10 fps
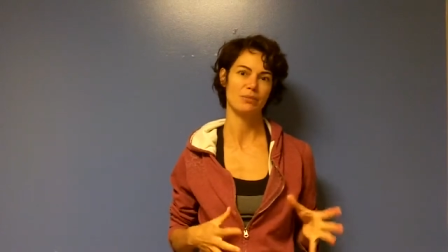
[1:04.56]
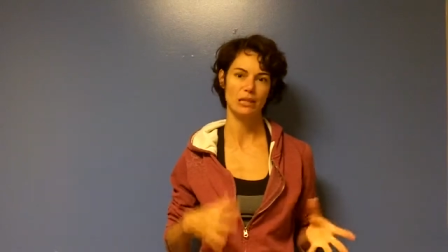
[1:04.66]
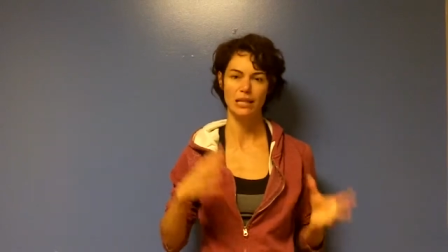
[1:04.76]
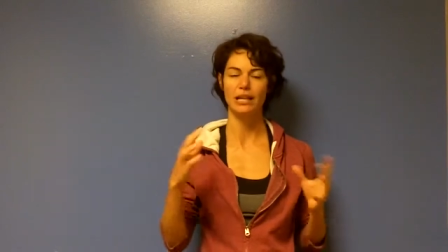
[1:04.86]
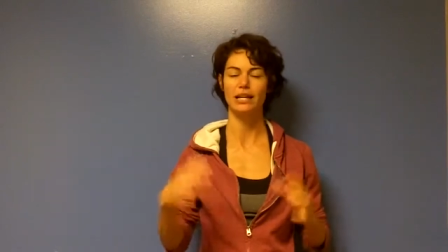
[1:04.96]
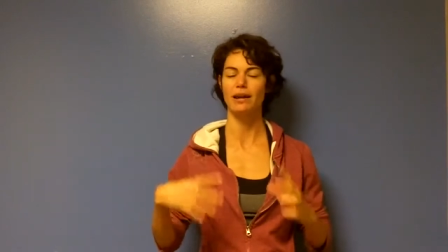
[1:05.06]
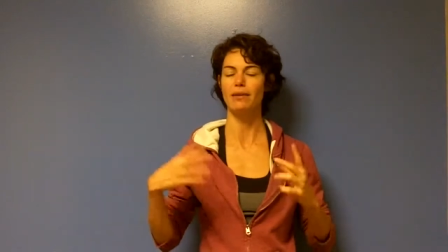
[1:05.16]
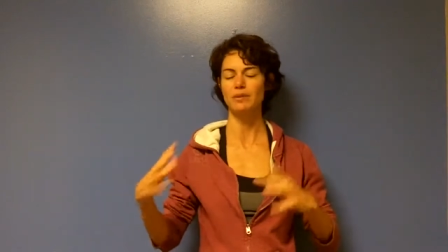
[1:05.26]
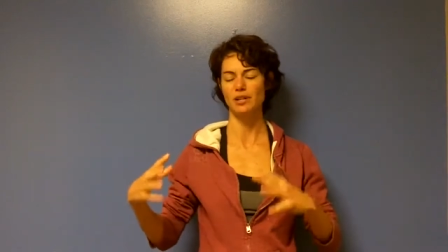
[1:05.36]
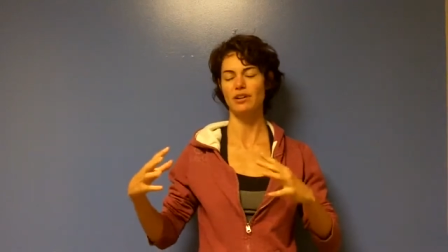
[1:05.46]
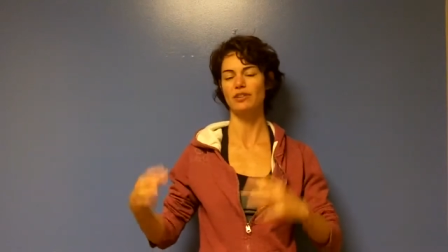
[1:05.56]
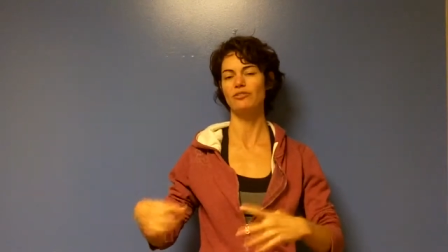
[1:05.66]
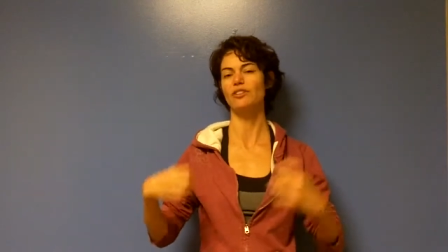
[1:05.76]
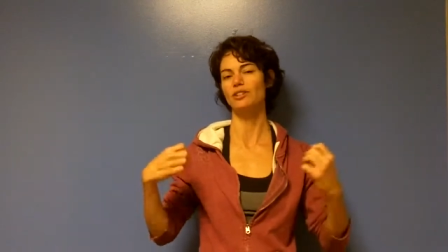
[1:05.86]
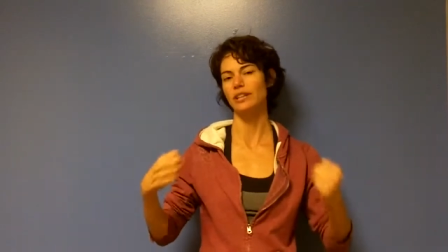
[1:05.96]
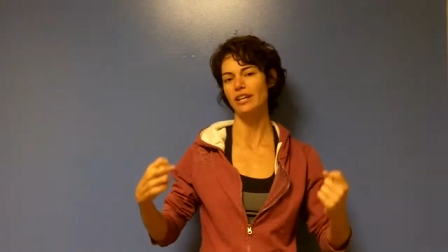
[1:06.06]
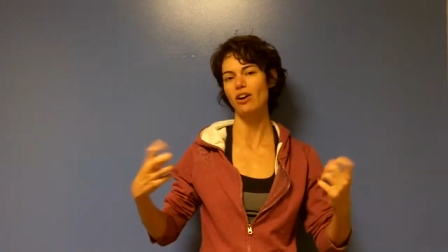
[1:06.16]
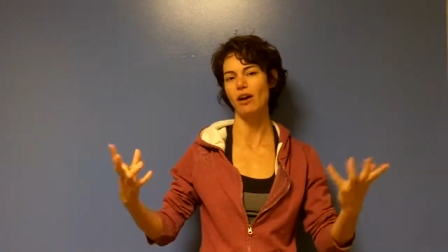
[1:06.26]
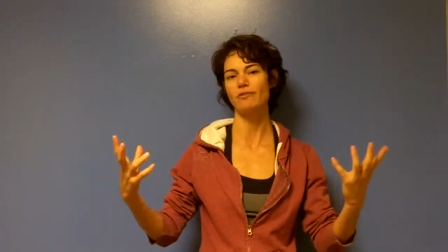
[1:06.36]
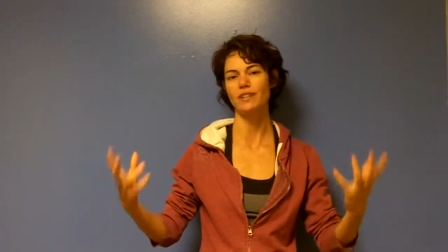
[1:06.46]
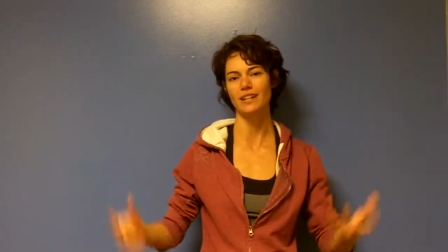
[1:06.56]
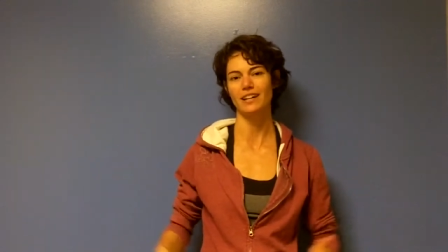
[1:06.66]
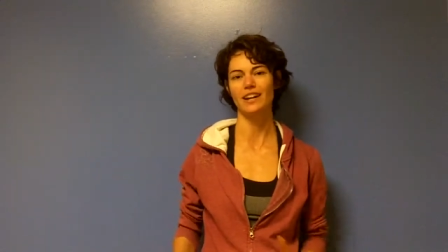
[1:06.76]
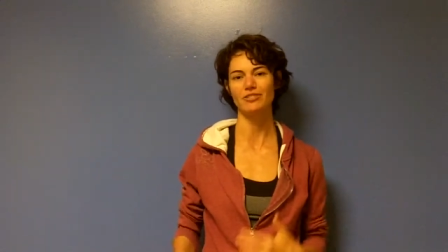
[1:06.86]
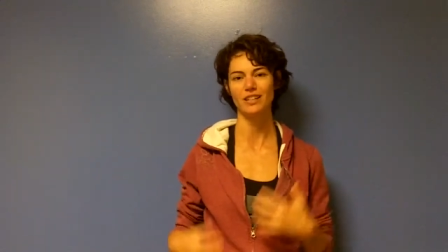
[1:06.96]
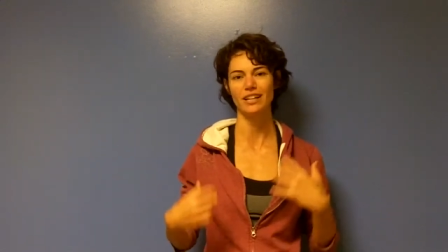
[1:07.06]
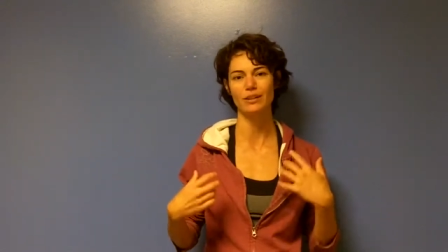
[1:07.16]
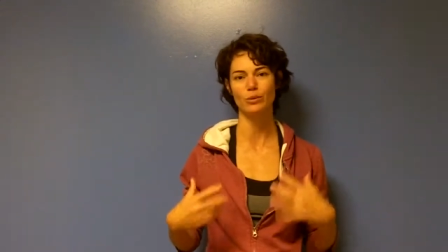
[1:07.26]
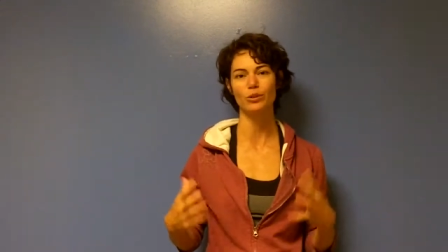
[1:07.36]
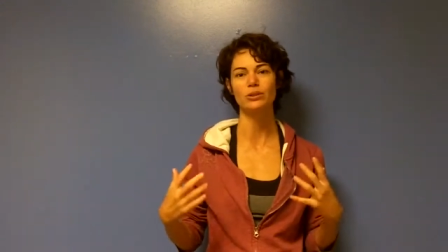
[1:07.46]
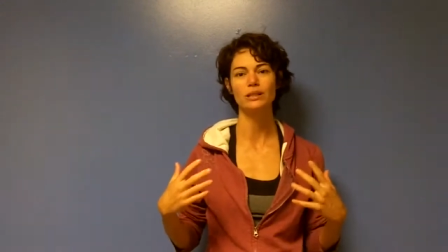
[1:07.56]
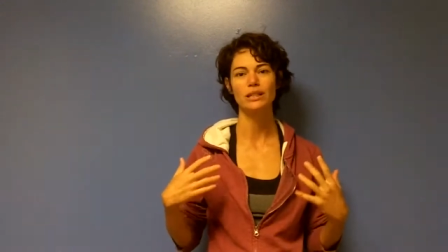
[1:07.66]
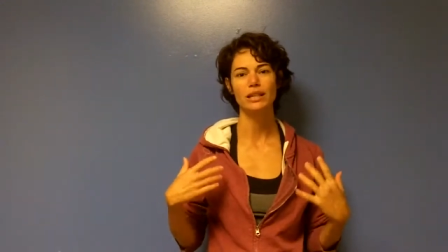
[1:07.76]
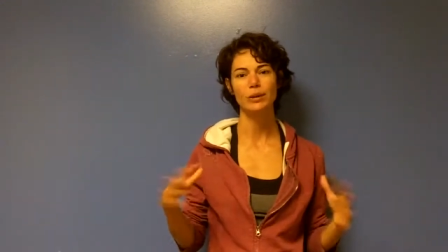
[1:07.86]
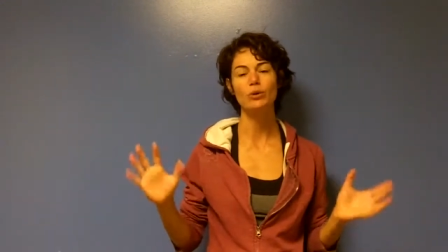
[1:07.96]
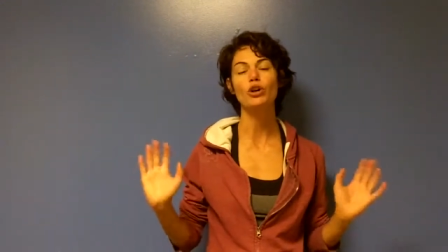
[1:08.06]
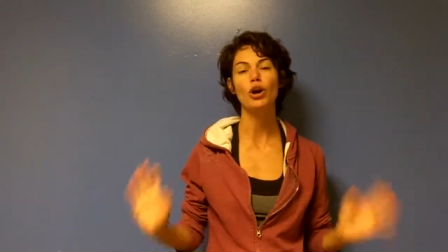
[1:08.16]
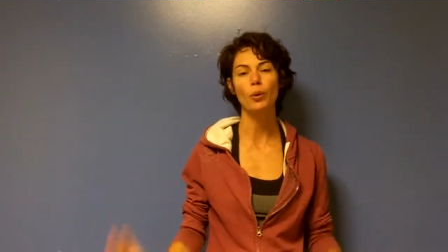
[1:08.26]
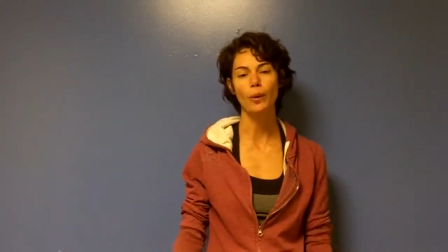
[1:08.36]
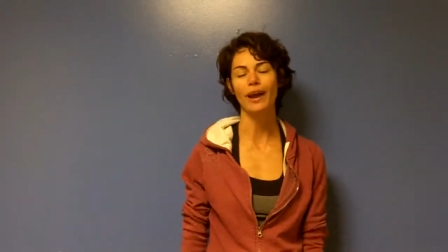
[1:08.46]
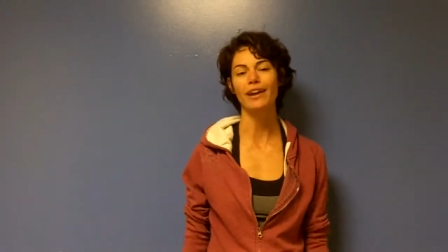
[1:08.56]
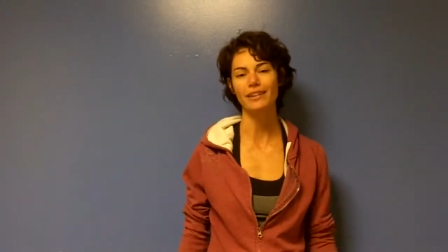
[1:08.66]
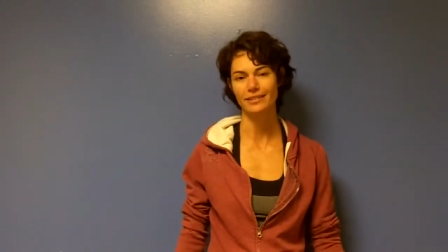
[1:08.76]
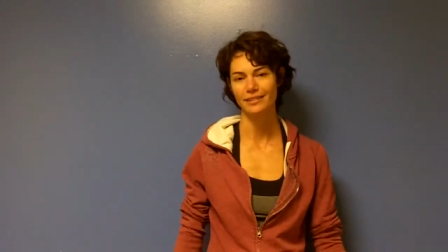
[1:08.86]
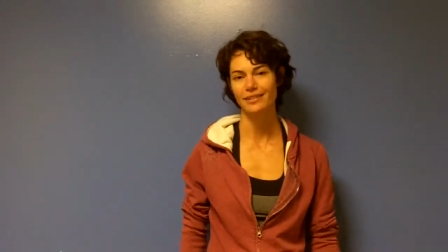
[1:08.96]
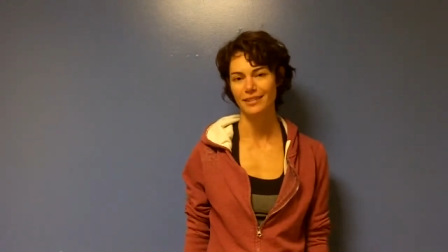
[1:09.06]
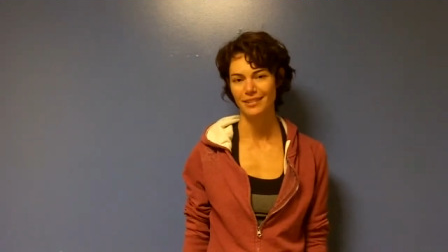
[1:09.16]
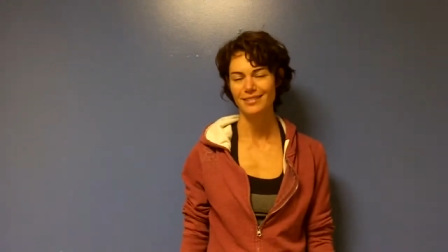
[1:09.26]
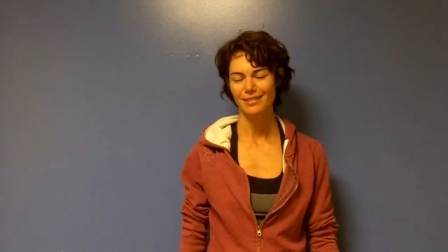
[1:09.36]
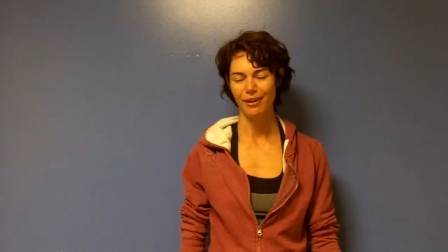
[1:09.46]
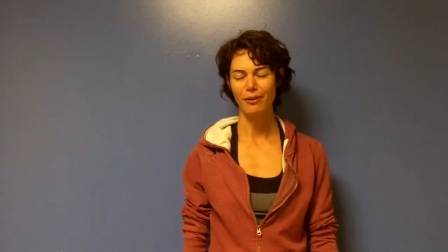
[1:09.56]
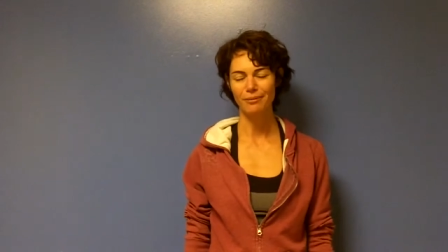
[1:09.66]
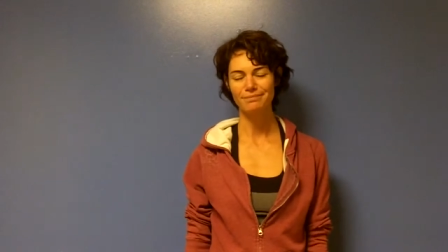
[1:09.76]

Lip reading: in the beginning, and now I'm starting to feel like confident enough that it will go away. So,